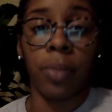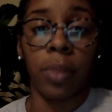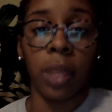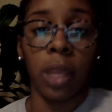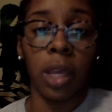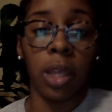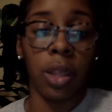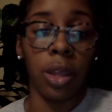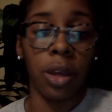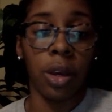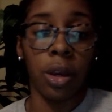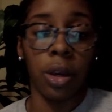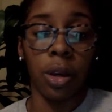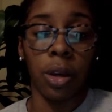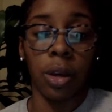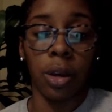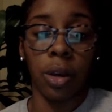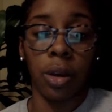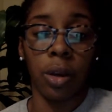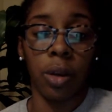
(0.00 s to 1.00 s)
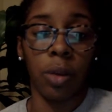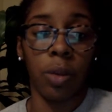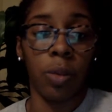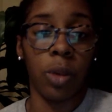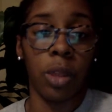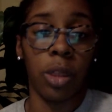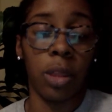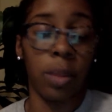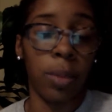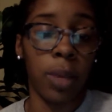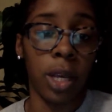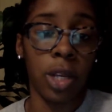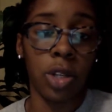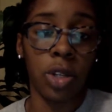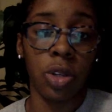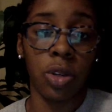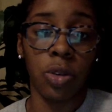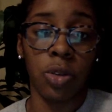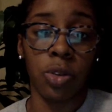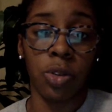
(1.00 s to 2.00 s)
either with the
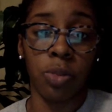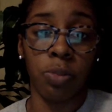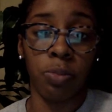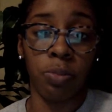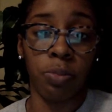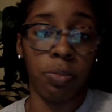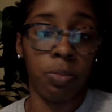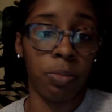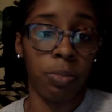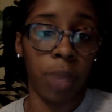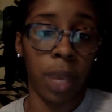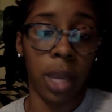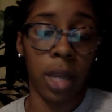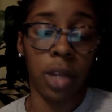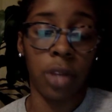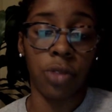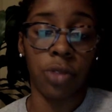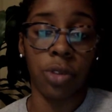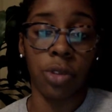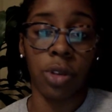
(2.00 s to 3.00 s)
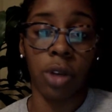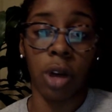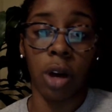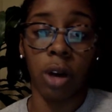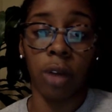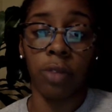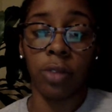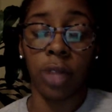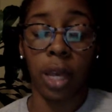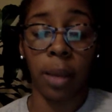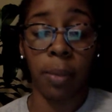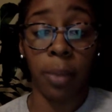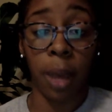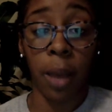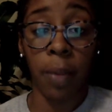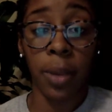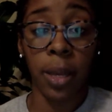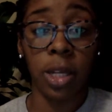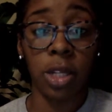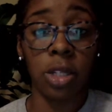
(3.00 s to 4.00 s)
patient whose pain is resolved, like my
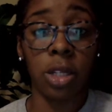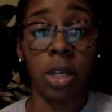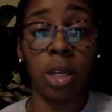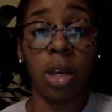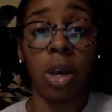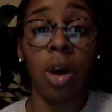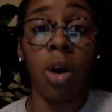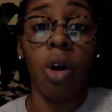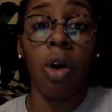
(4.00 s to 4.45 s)
patient,